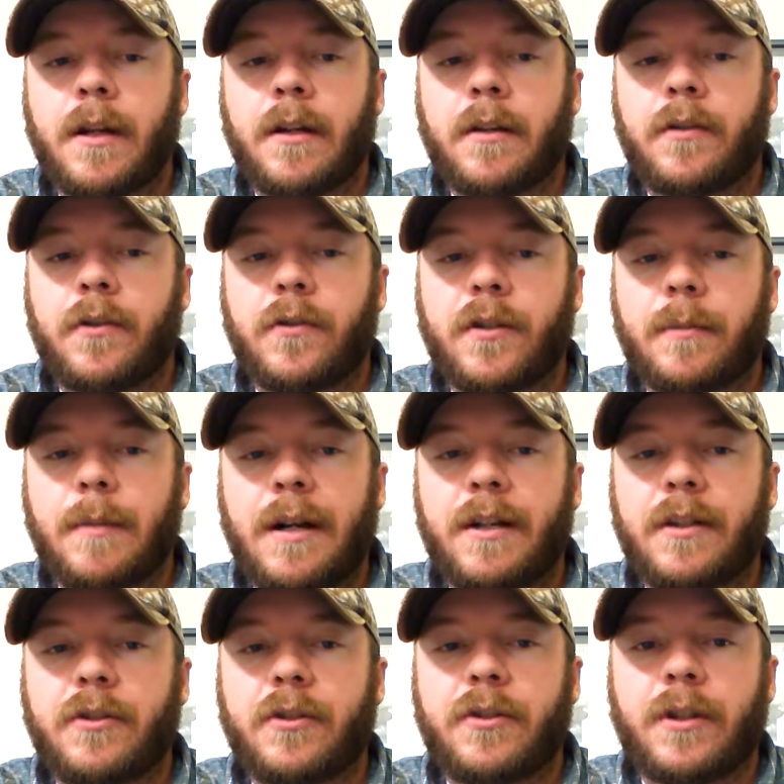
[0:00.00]
Using
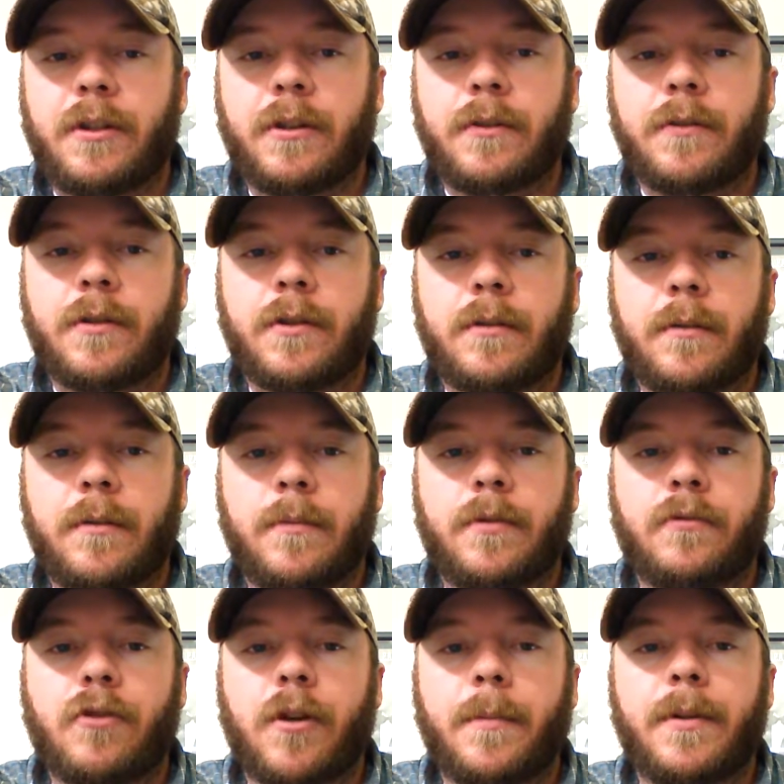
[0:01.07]
my inches arrows, I'm
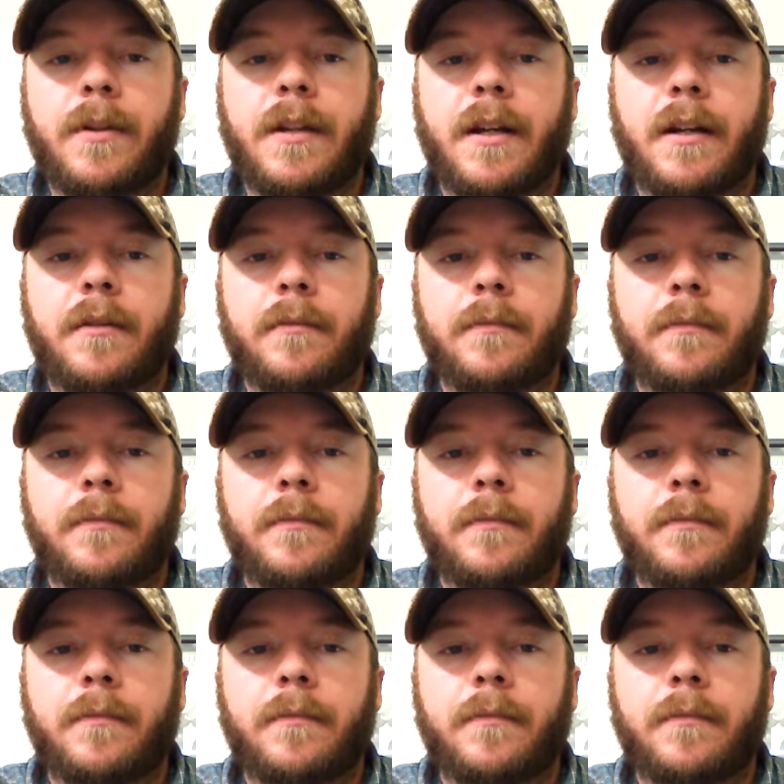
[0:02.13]
going to drop it down